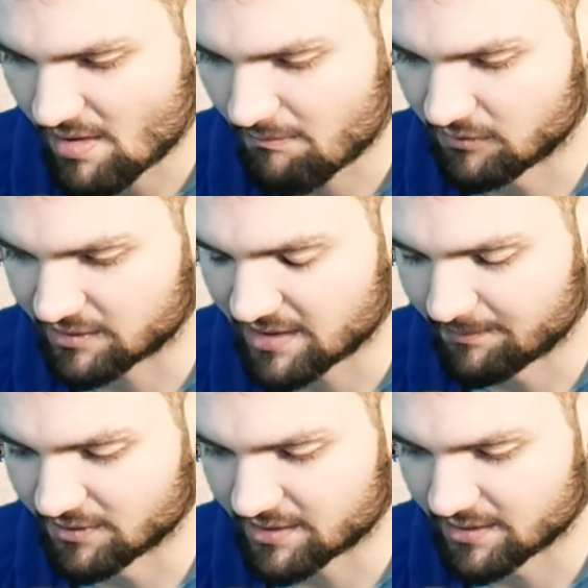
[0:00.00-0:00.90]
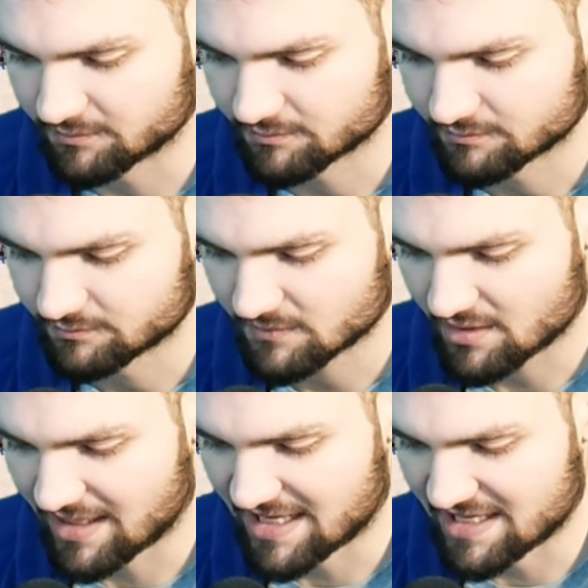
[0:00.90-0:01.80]
I'm looking.
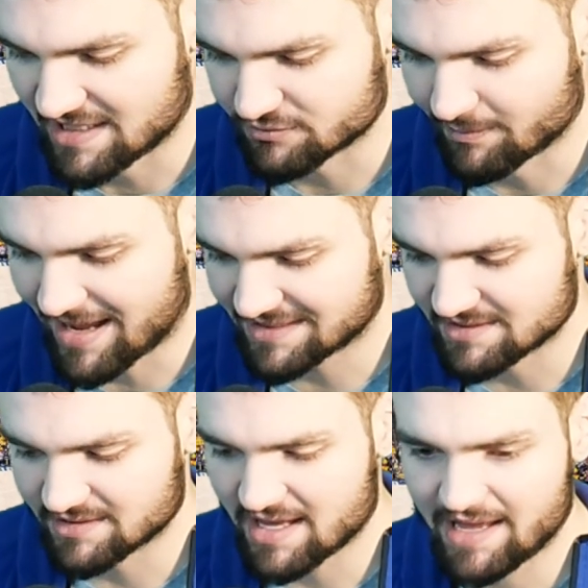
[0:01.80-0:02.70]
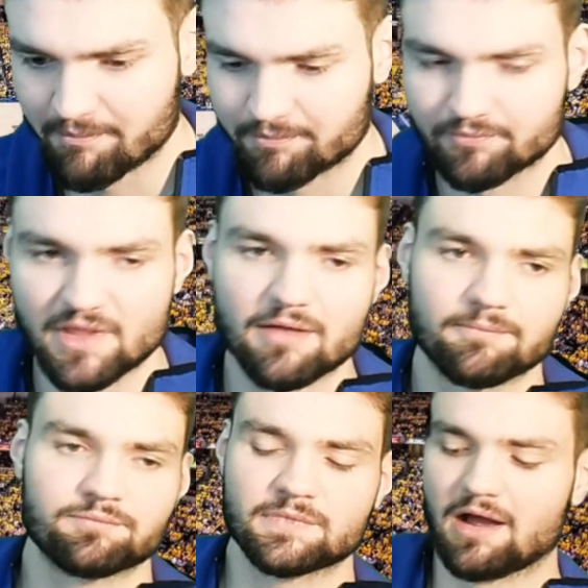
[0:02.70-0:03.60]
As we're back to the game.
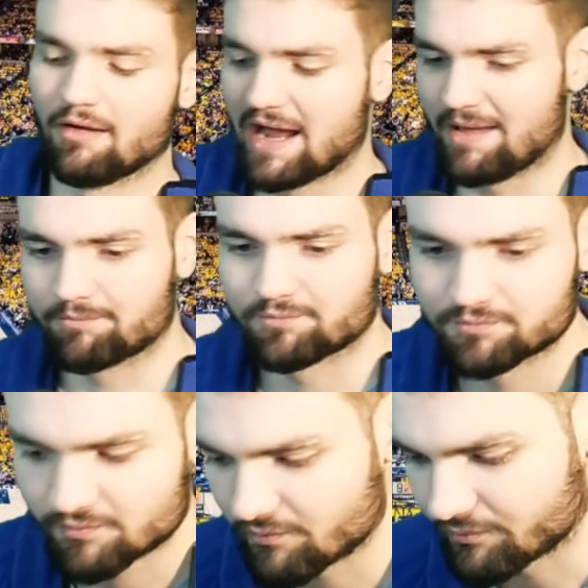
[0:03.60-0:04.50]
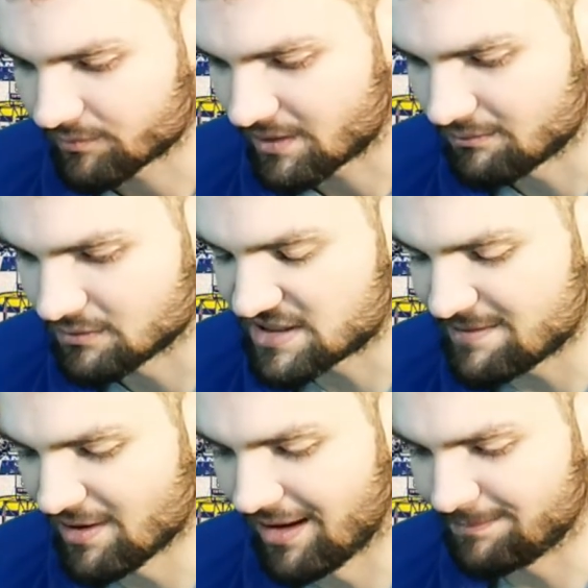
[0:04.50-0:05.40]
All right. We'll
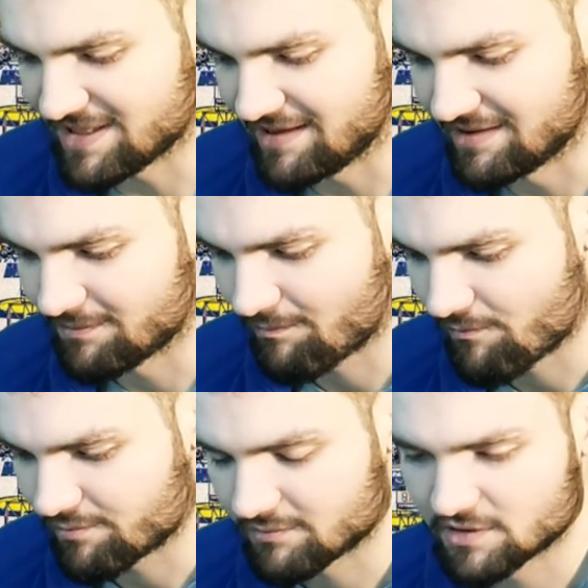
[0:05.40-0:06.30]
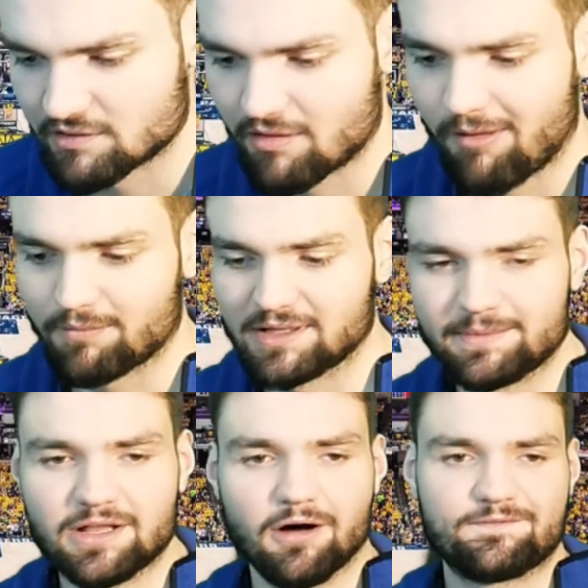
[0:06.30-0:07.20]
keep y'all updated. But let
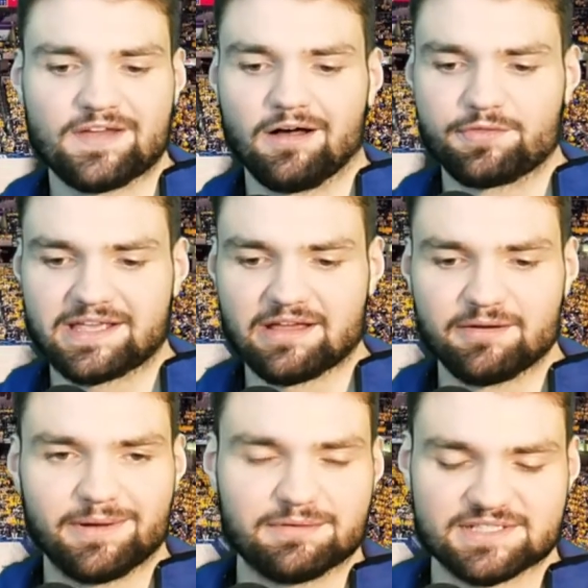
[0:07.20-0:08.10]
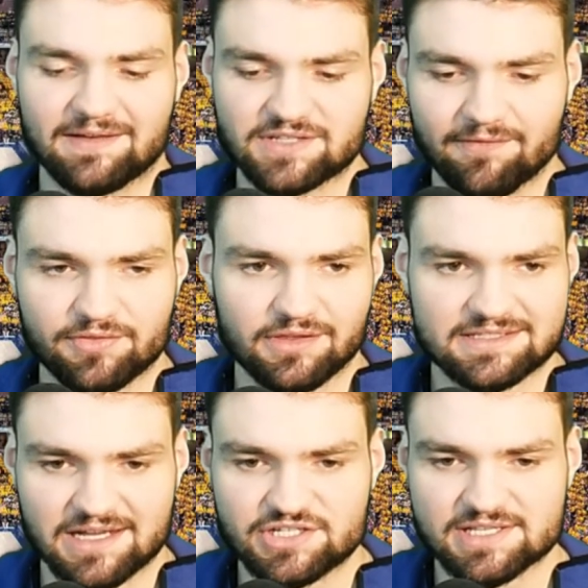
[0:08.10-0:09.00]
me know if y'all think anybody was left off of the
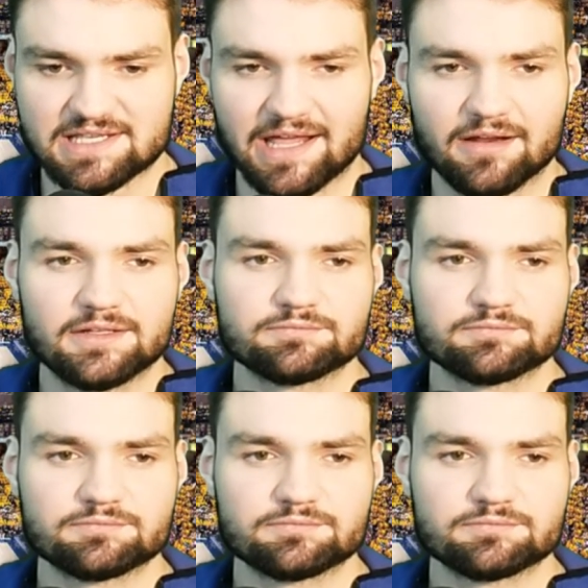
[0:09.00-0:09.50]
list I just said.